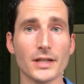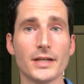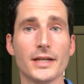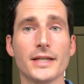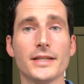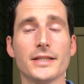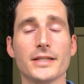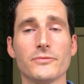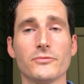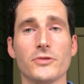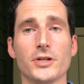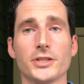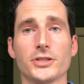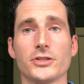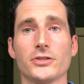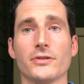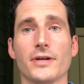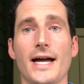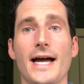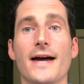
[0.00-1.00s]
And then
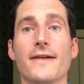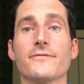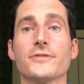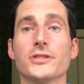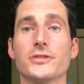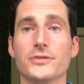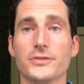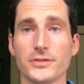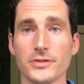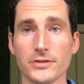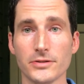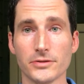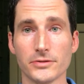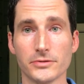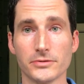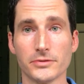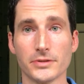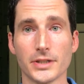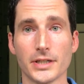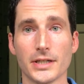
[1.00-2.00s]
what you have to
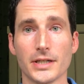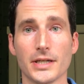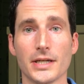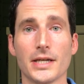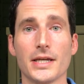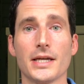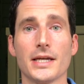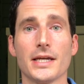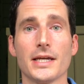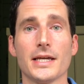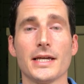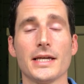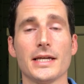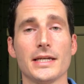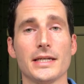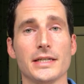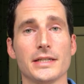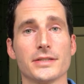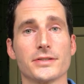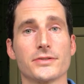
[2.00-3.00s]
do
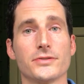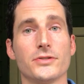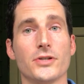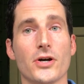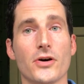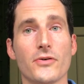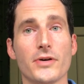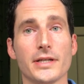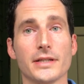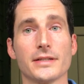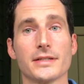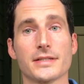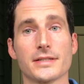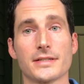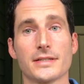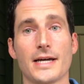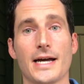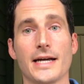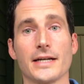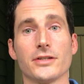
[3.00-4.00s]
is, knowing the
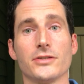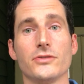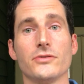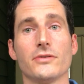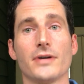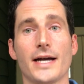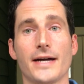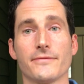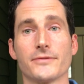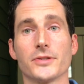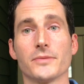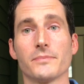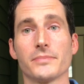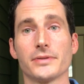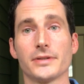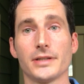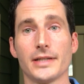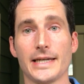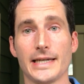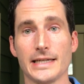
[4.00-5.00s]
stack, you have to
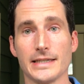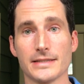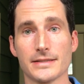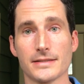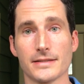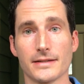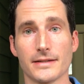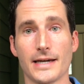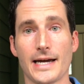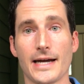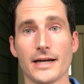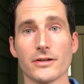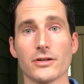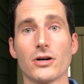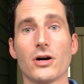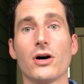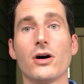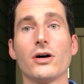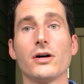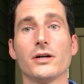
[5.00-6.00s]
place that
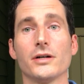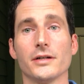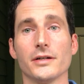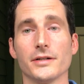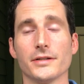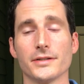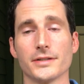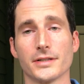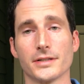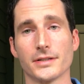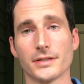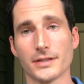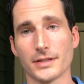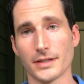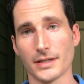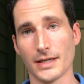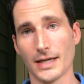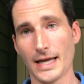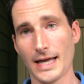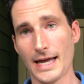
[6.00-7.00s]
card
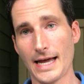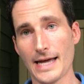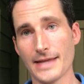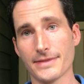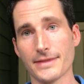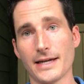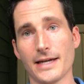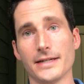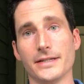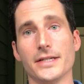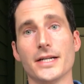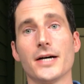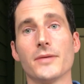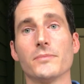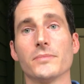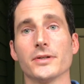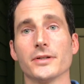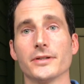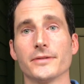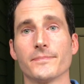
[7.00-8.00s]
at that
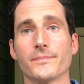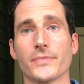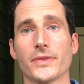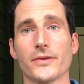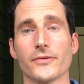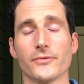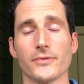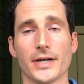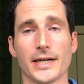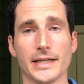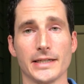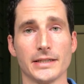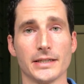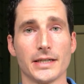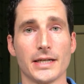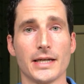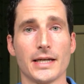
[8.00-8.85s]
number, right?